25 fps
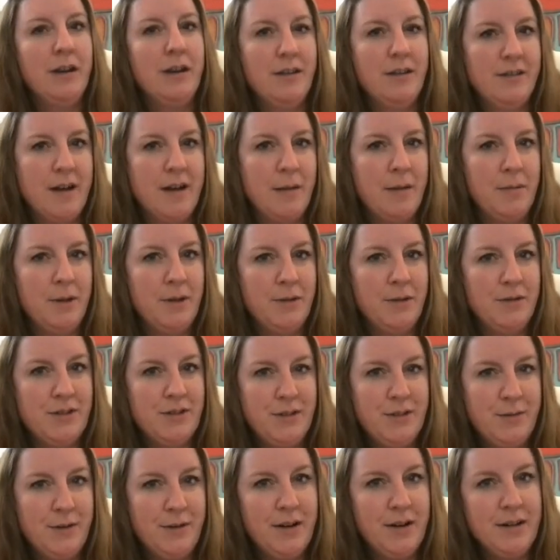adopt those
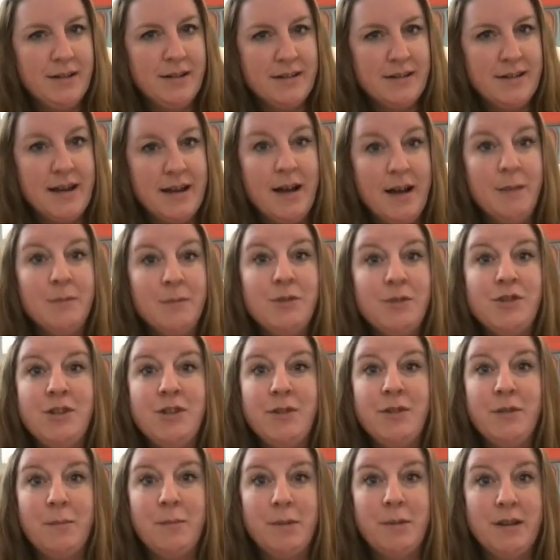different
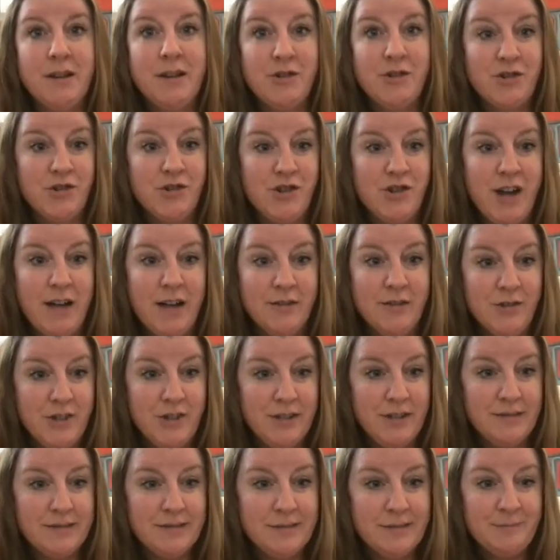potential
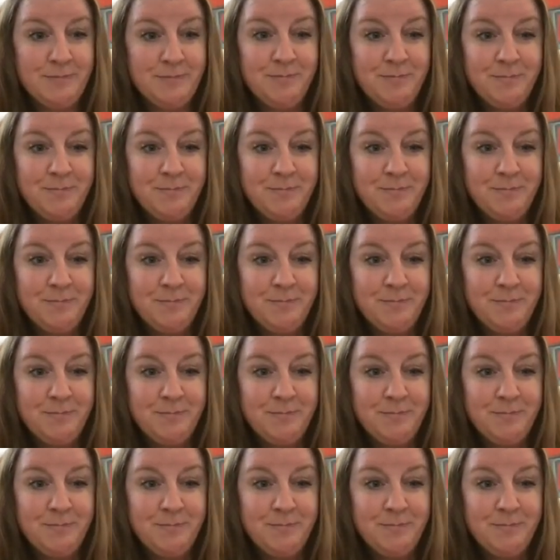challenges.